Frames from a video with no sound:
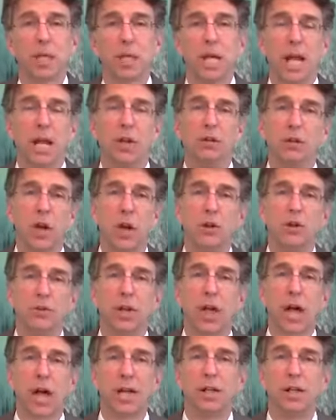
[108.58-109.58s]
And Joe
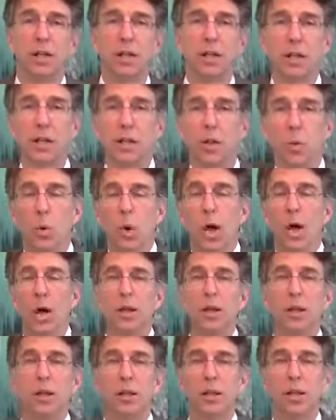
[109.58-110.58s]
says,
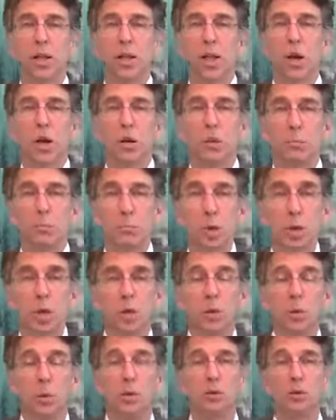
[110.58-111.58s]
well,
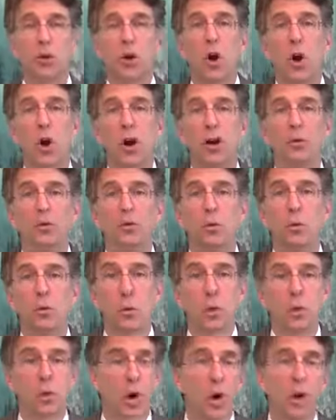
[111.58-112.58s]
Bill was charged
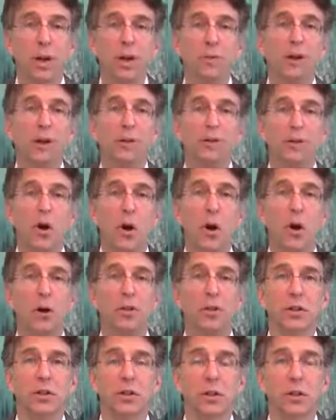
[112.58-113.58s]
with all of these
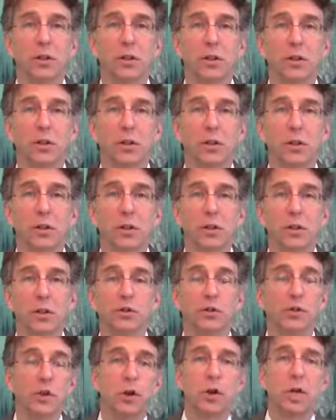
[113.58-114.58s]
charges.
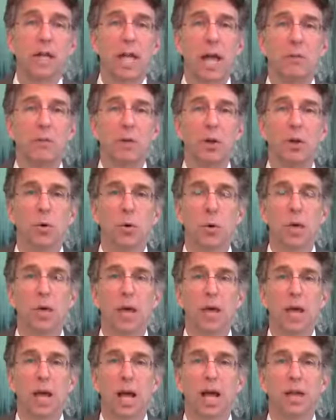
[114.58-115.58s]
Surely I'm going to win
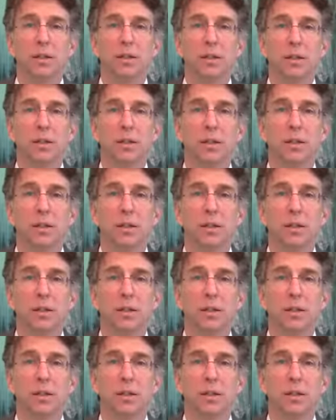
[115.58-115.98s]
the case.